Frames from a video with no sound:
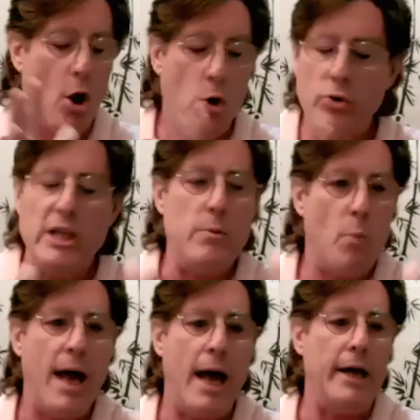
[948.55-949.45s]
only
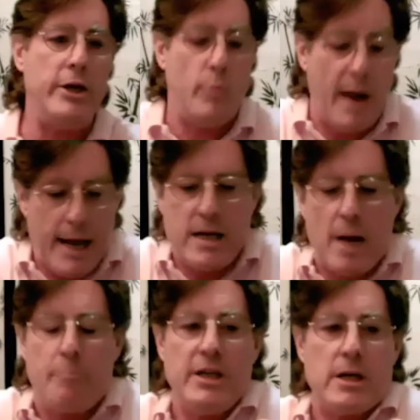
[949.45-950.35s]
way you end
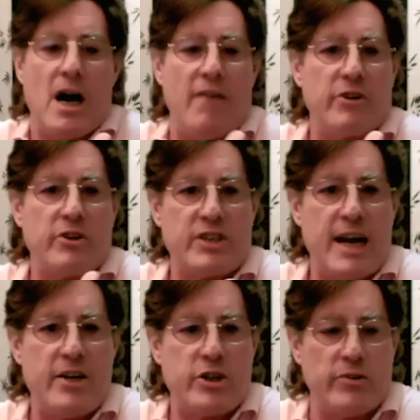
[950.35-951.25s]
up in
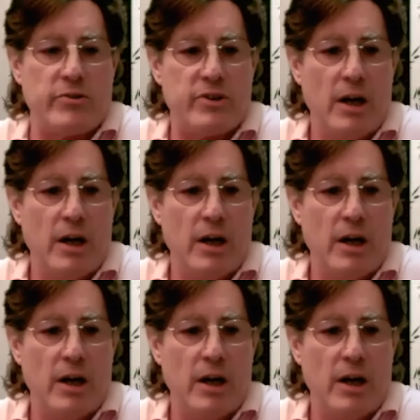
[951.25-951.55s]
conversations